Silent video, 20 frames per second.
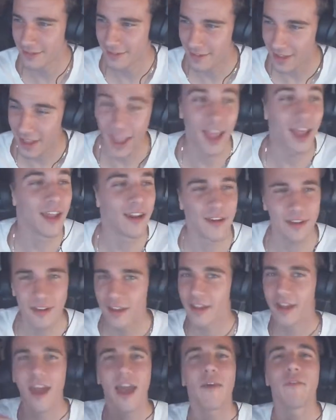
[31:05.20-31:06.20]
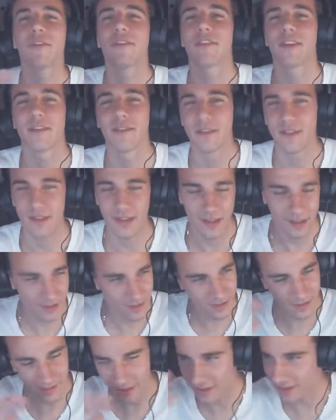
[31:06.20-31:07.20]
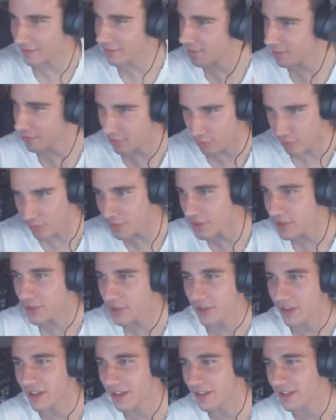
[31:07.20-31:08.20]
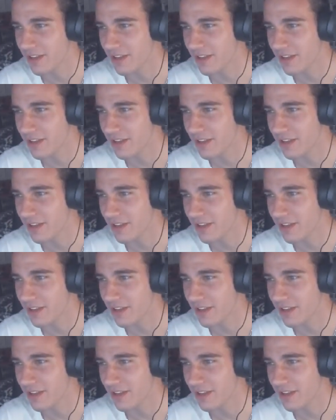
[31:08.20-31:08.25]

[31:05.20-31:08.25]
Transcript: And every time it's like drilled in your head.